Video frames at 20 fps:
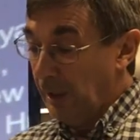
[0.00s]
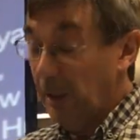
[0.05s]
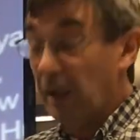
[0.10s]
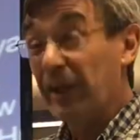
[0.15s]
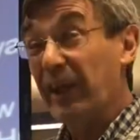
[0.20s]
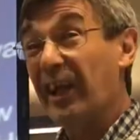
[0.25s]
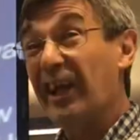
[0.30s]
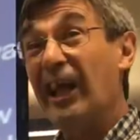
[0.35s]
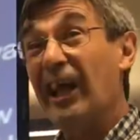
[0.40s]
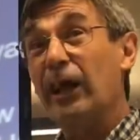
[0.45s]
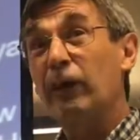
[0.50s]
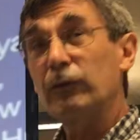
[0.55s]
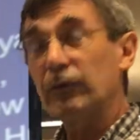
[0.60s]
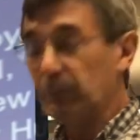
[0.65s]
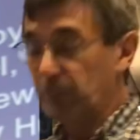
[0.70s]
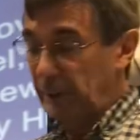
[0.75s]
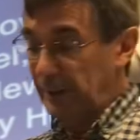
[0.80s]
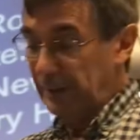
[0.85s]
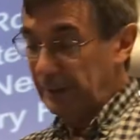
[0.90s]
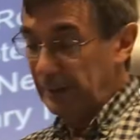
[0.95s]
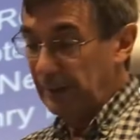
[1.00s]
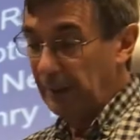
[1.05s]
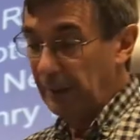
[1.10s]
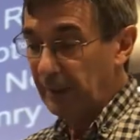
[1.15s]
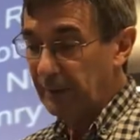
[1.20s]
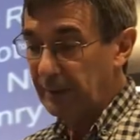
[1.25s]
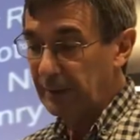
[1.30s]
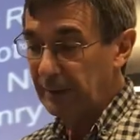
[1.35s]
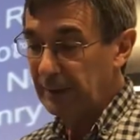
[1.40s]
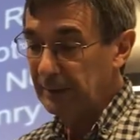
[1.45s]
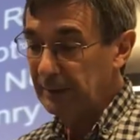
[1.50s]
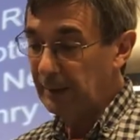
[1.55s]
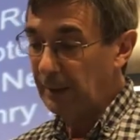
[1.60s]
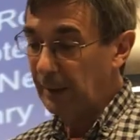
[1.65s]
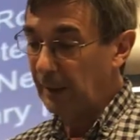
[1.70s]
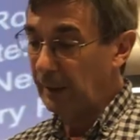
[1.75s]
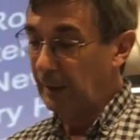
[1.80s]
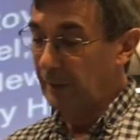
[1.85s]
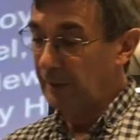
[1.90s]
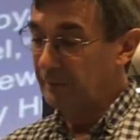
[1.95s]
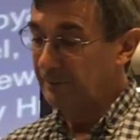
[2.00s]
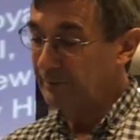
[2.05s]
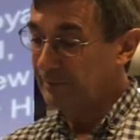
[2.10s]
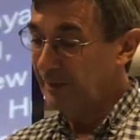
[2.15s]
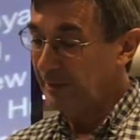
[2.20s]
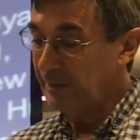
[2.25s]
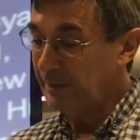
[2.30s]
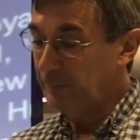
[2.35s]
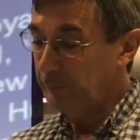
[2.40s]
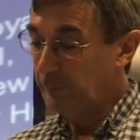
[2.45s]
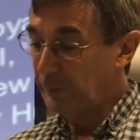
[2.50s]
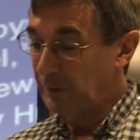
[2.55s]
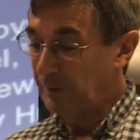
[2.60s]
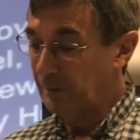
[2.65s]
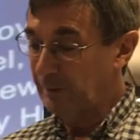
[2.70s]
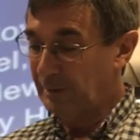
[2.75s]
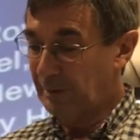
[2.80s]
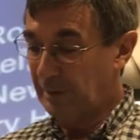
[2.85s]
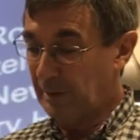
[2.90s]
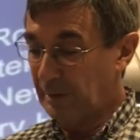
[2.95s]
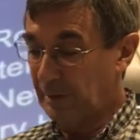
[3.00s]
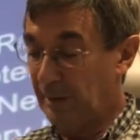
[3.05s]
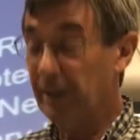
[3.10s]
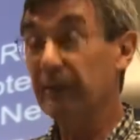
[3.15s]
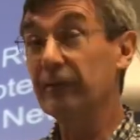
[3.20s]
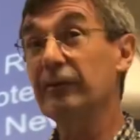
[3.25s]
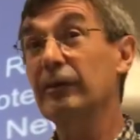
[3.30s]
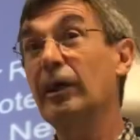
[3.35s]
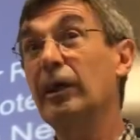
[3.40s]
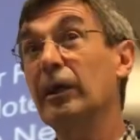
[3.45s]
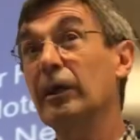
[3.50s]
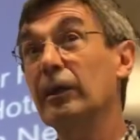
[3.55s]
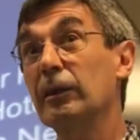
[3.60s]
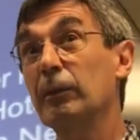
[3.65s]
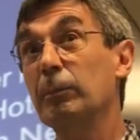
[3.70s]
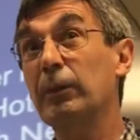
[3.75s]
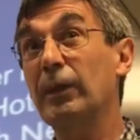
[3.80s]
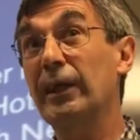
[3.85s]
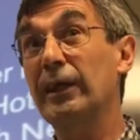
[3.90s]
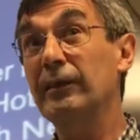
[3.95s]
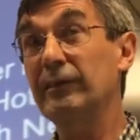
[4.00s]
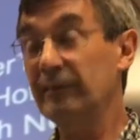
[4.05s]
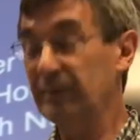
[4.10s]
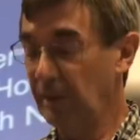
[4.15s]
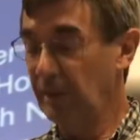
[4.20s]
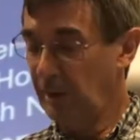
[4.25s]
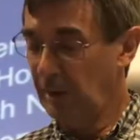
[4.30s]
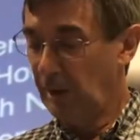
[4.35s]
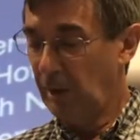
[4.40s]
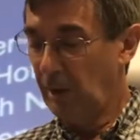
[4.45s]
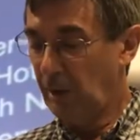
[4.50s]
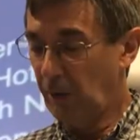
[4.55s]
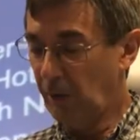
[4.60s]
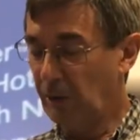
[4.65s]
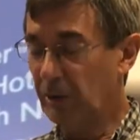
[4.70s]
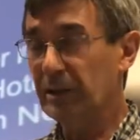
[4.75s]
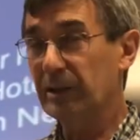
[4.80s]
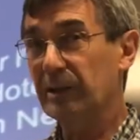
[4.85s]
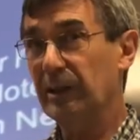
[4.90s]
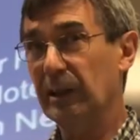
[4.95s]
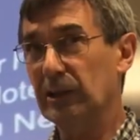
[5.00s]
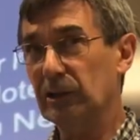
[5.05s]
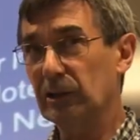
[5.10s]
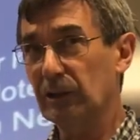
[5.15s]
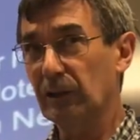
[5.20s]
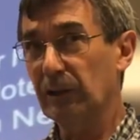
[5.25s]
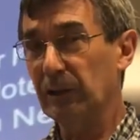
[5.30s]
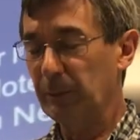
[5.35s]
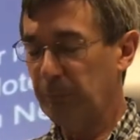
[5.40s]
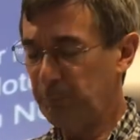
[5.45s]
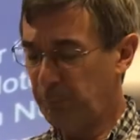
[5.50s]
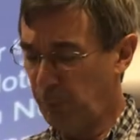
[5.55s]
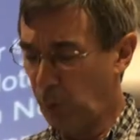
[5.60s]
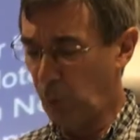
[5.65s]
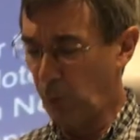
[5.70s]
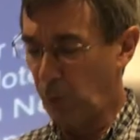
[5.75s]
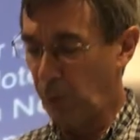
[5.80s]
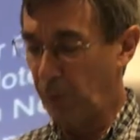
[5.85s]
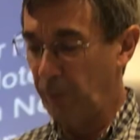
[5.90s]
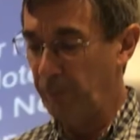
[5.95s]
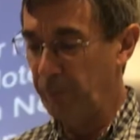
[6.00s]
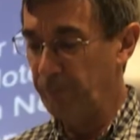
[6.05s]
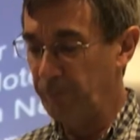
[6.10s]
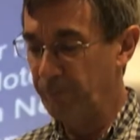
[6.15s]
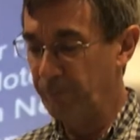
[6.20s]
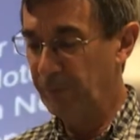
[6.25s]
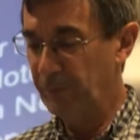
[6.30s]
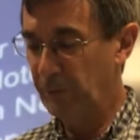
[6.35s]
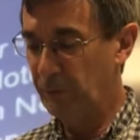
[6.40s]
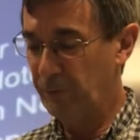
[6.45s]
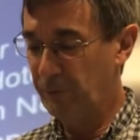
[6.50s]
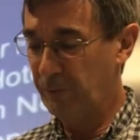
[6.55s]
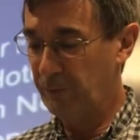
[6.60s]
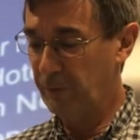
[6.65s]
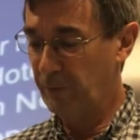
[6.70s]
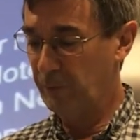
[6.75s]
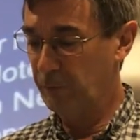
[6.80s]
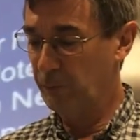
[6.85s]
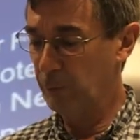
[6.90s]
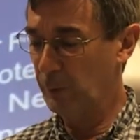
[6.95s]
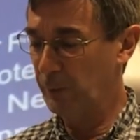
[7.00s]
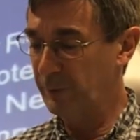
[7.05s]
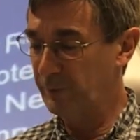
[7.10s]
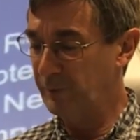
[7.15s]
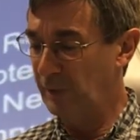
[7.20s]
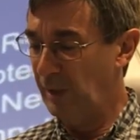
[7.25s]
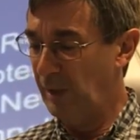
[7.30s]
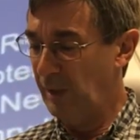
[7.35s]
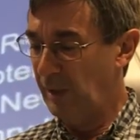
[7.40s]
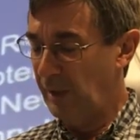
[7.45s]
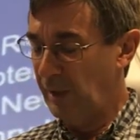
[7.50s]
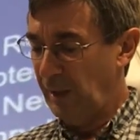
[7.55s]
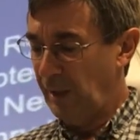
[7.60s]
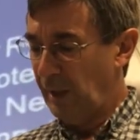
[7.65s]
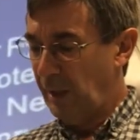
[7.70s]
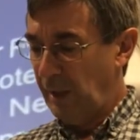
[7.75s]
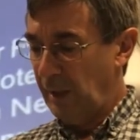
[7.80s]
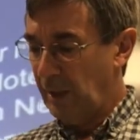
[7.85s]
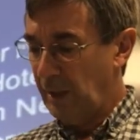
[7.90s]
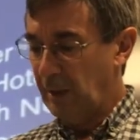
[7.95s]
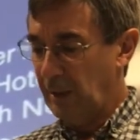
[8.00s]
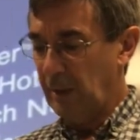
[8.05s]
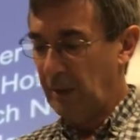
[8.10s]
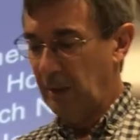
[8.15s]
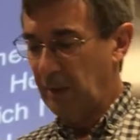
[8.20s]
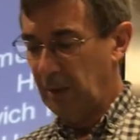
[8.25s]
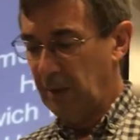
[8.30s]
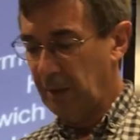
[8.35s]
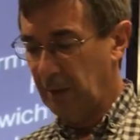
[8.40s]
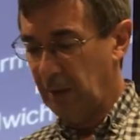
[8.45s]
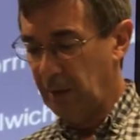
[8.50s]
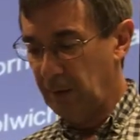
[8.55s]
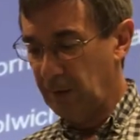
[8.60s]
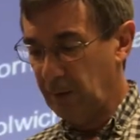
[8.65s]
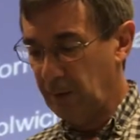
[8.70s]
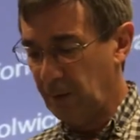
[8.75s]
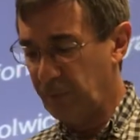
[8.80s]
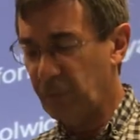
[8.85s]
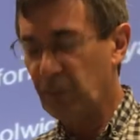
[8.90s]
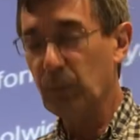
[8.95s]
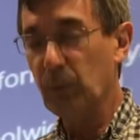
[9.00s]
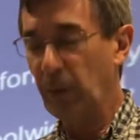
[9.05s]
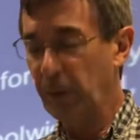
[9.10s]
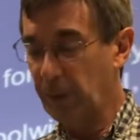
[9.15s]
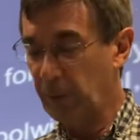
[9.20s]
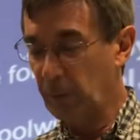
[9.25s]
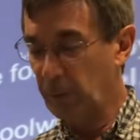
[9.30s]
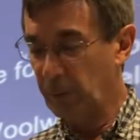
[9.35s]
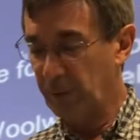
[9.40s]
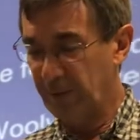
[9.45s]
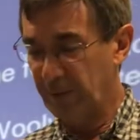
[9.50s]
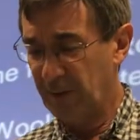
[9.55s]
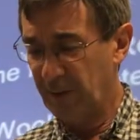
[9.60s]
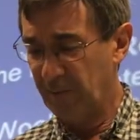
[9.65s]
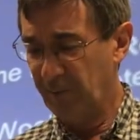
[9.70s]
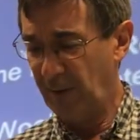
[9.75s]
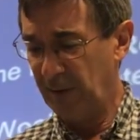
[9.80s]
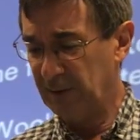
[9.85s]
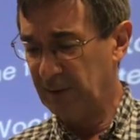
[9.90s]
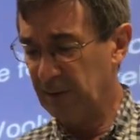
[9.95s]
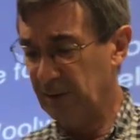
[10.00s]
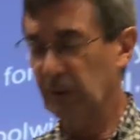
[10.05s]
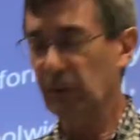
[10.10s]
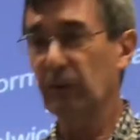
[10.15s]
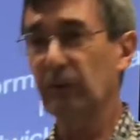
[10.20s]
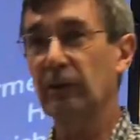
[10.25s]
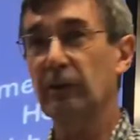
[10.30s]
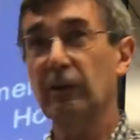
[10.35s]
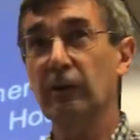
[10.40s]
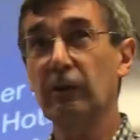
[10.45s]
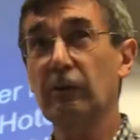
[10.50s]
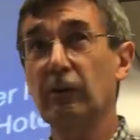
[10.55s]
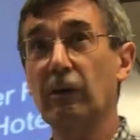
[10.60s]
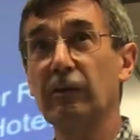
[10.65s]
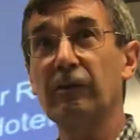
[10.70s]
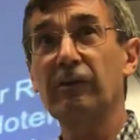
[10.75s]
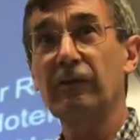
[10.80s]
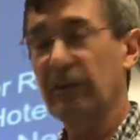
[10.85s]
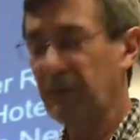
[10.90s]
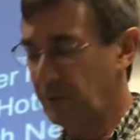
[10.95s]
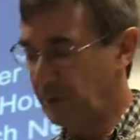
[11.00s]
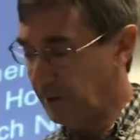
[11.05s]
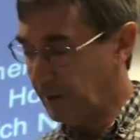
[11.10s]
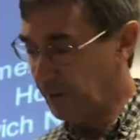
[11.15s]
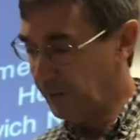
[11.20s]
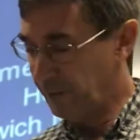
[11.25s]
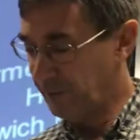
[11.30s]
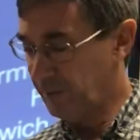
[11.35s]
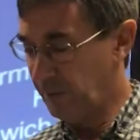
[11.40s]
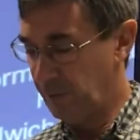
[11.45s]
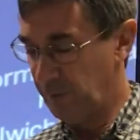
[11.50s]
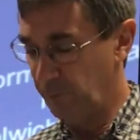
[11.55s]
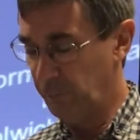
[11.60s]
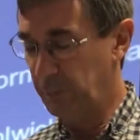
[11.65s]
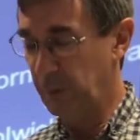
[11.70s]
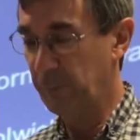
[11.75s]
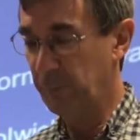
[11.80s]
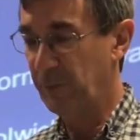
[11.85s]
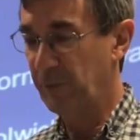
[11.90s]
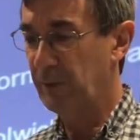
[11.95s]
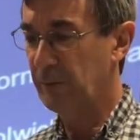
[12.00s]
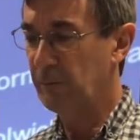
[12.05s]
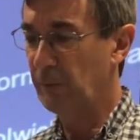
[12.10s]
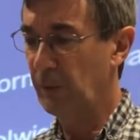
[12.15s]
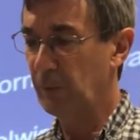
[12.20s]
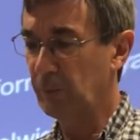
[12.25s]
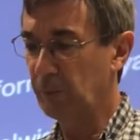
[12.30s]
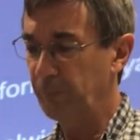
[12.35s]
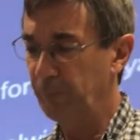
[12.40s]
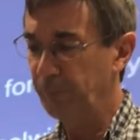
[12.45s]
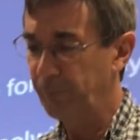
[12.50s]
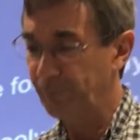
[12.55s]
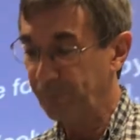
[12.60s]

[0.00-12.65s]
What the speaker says: Unaccountably, the scheme declares the place architecturally poor, uses those words. You have to wonder whether they've actually looked across to the other side of Plumstead Road.